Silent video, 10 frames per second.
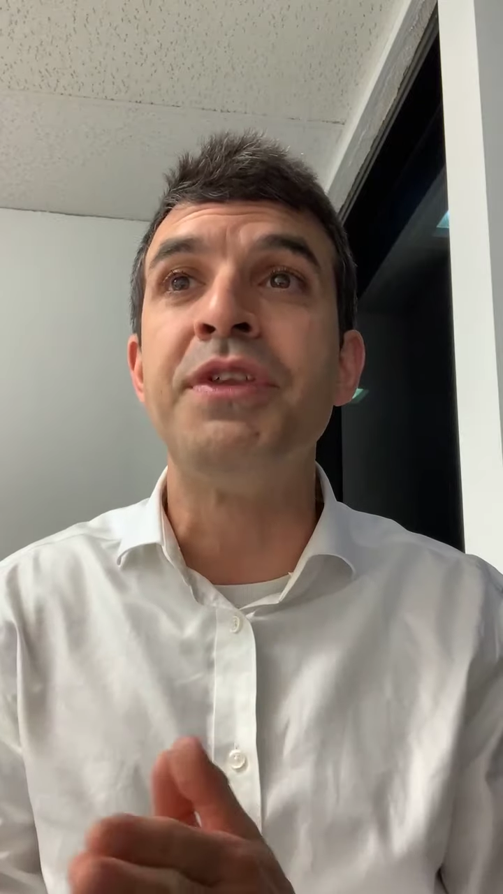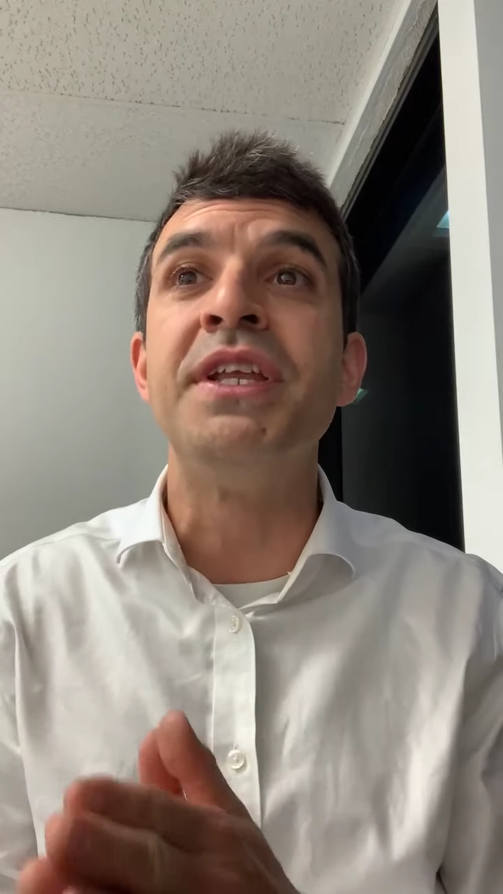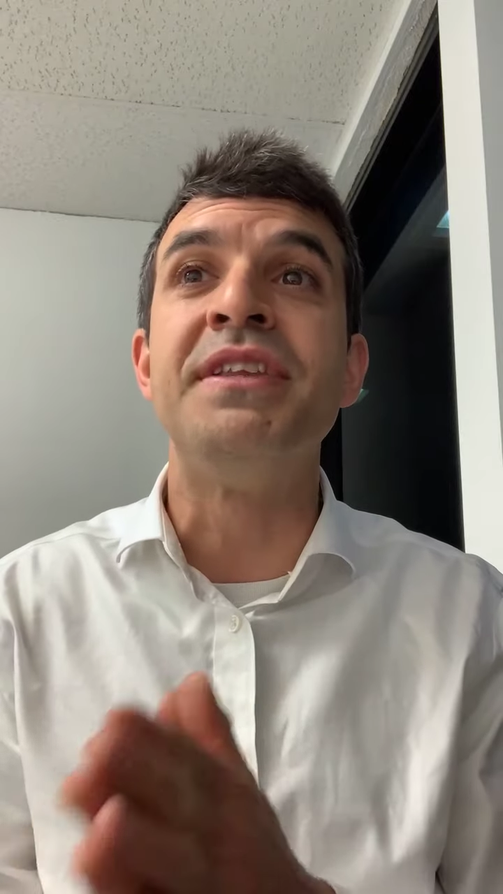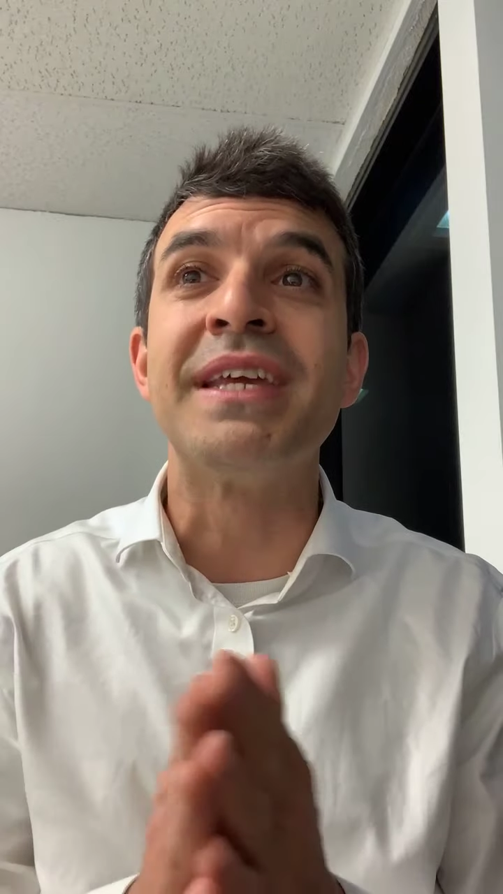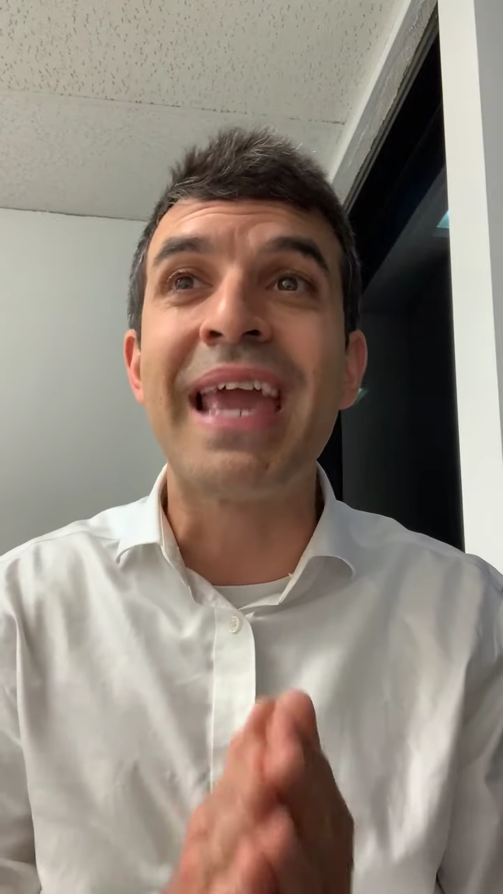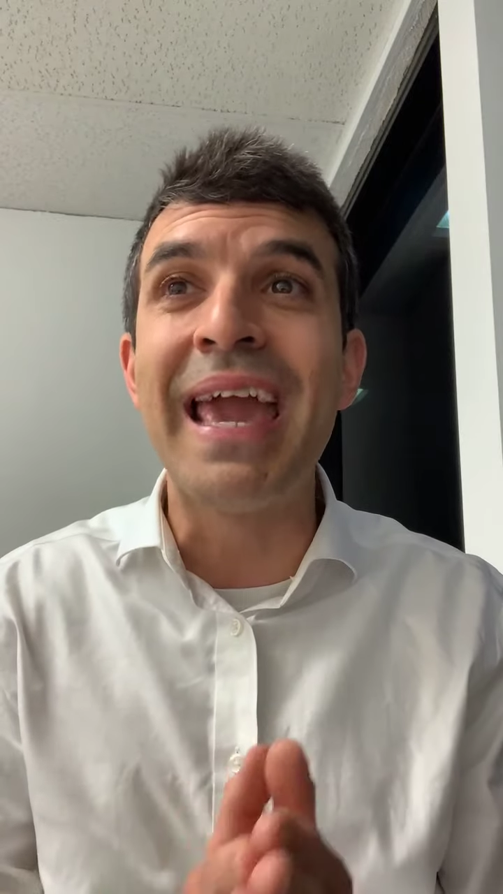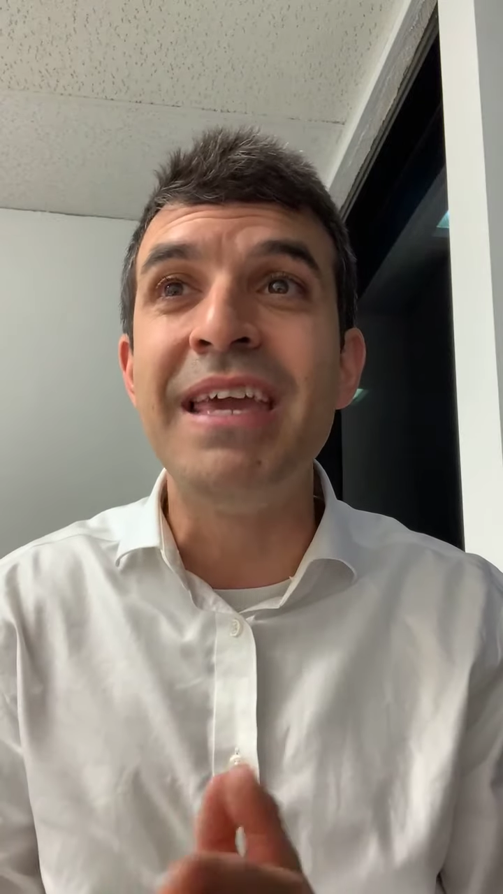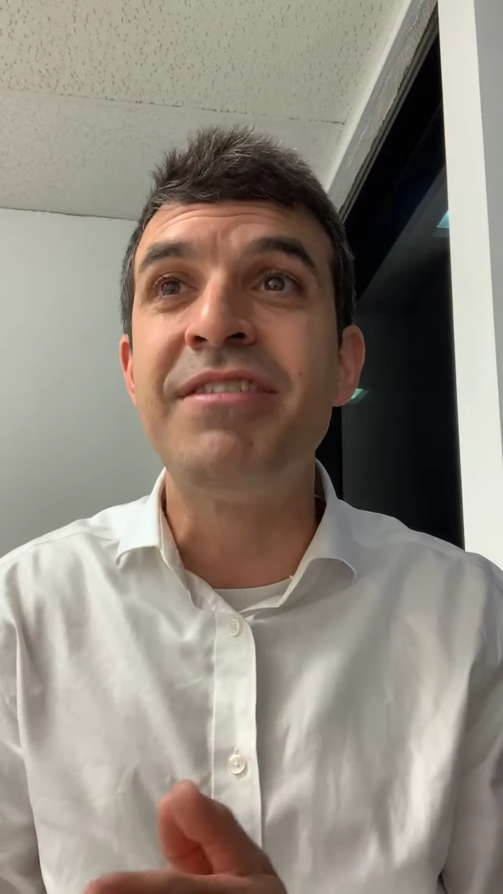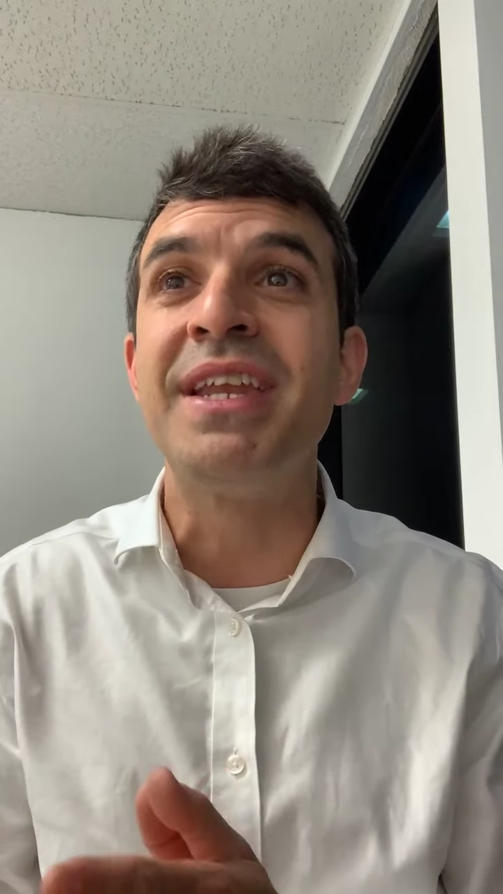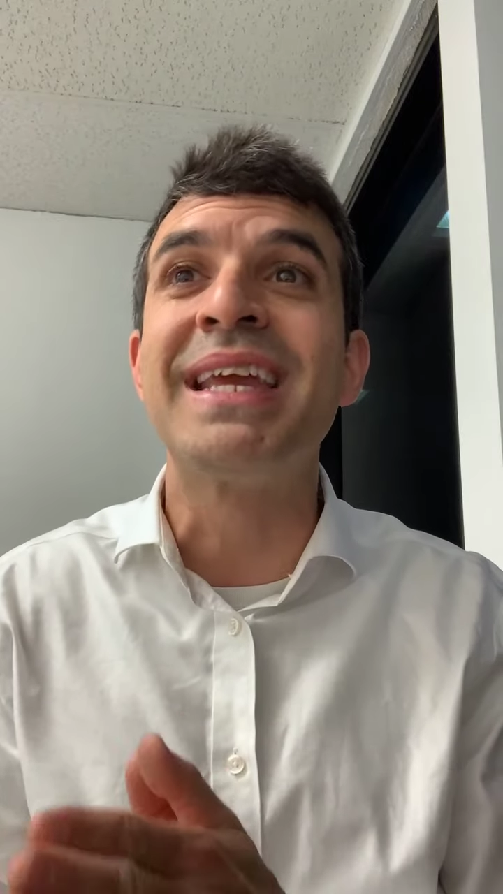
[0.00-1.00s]
that it
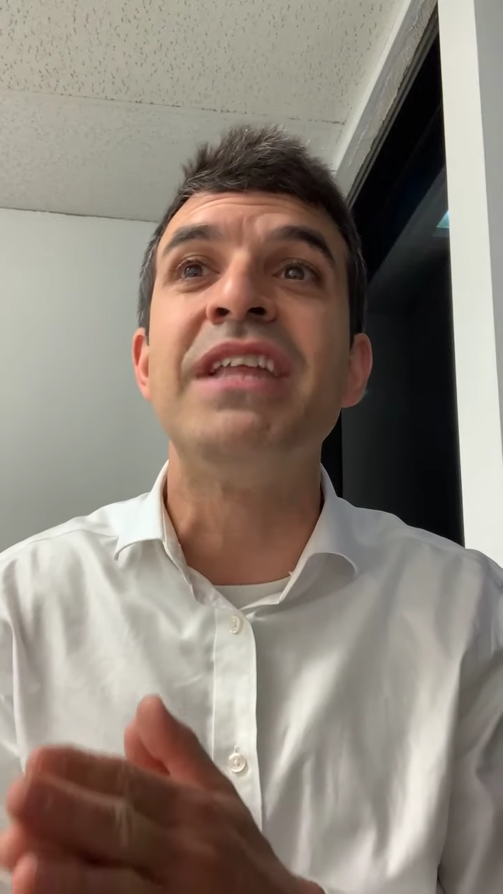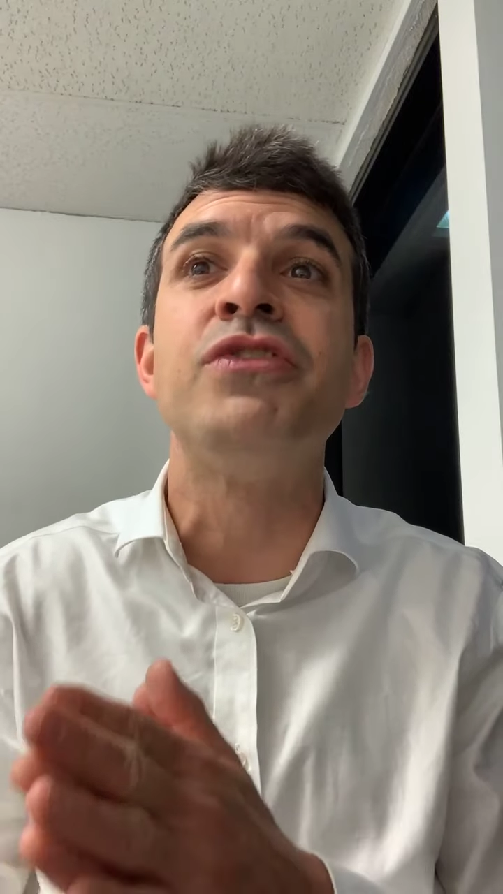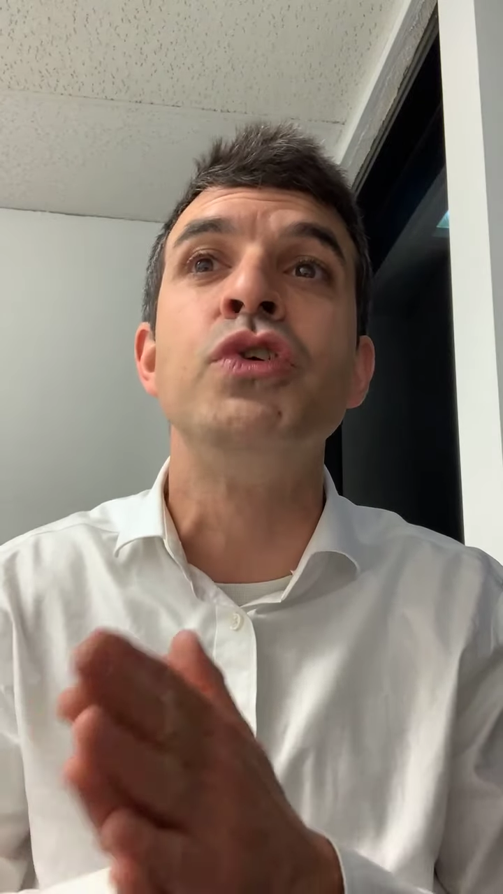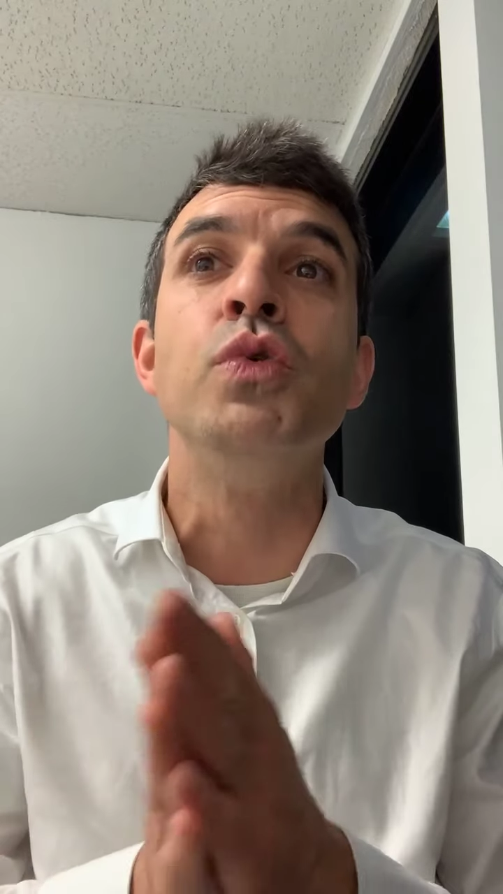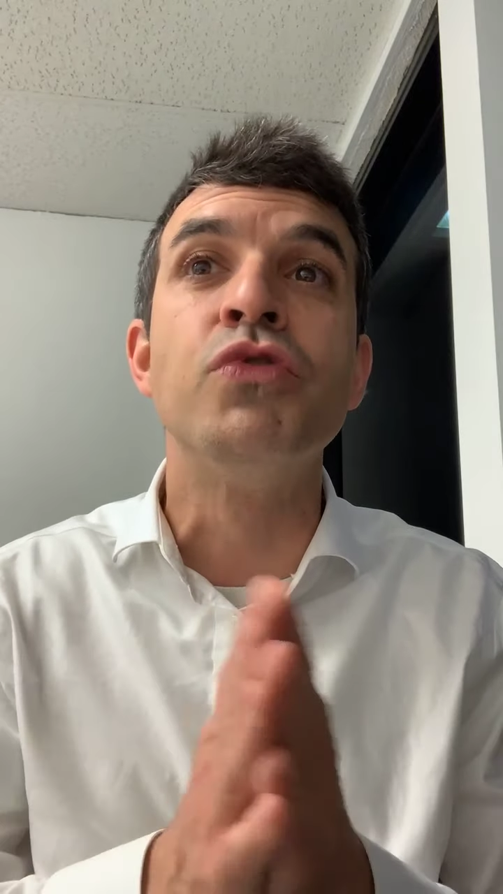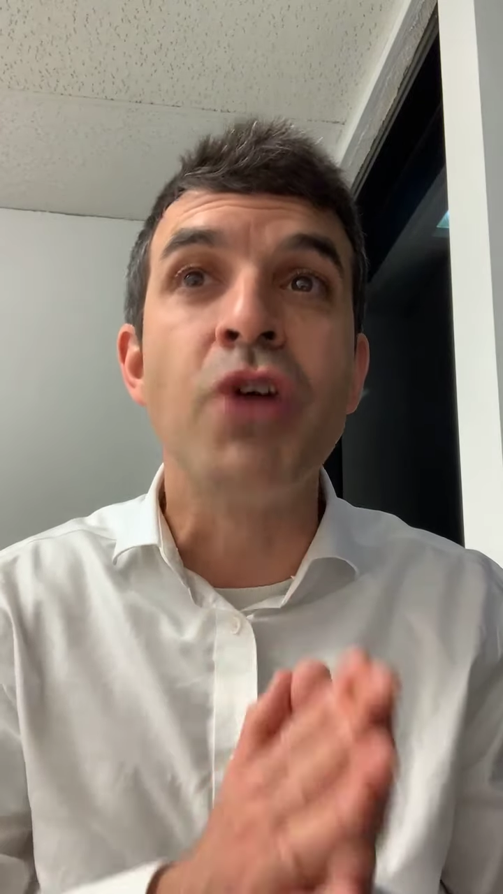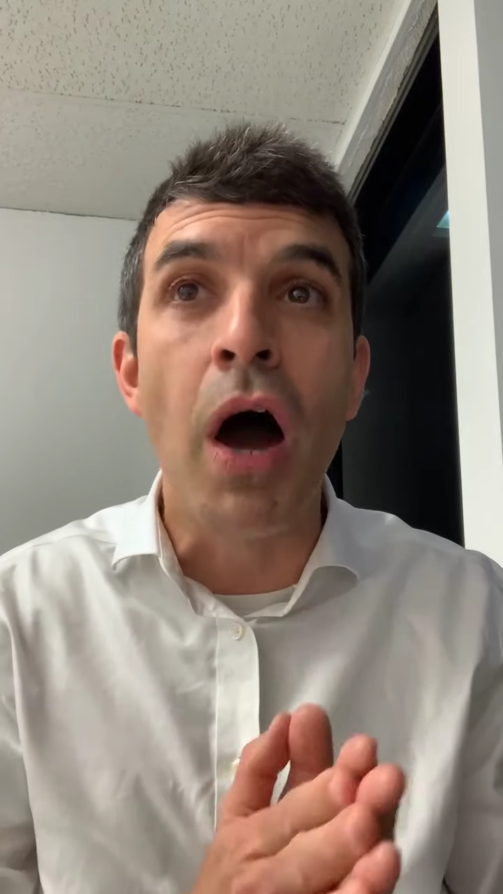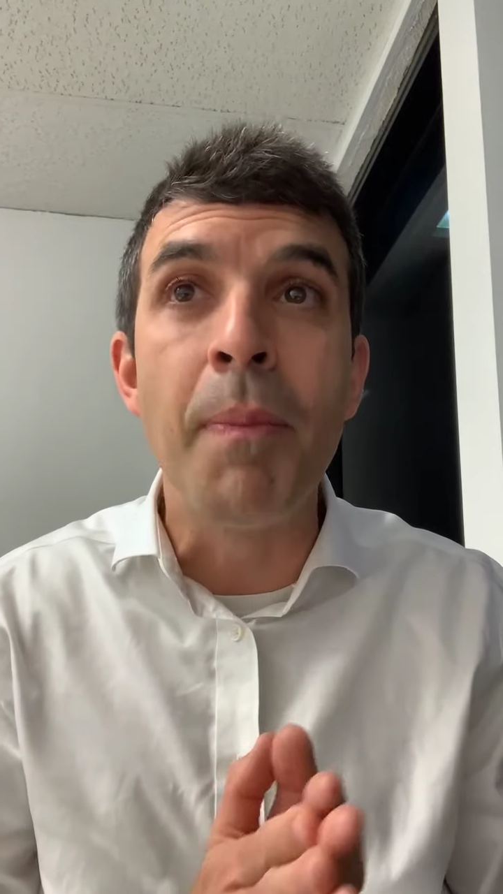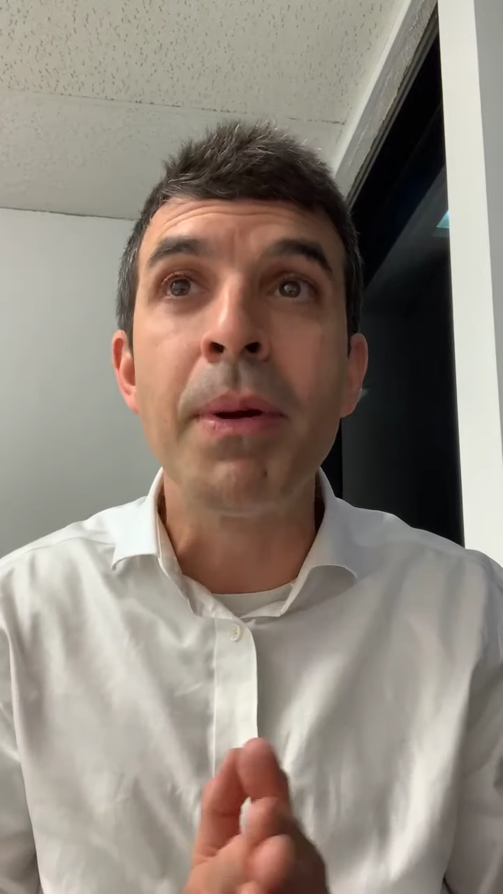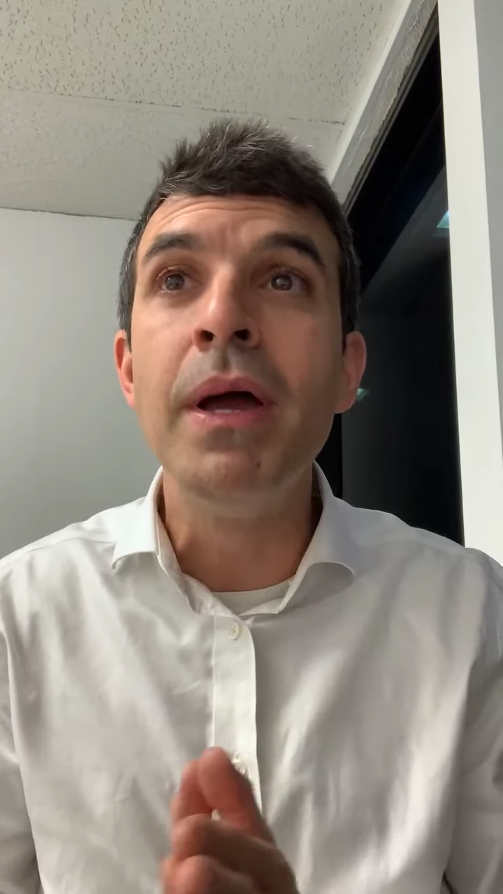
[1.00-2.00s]
decays, that it gets used up,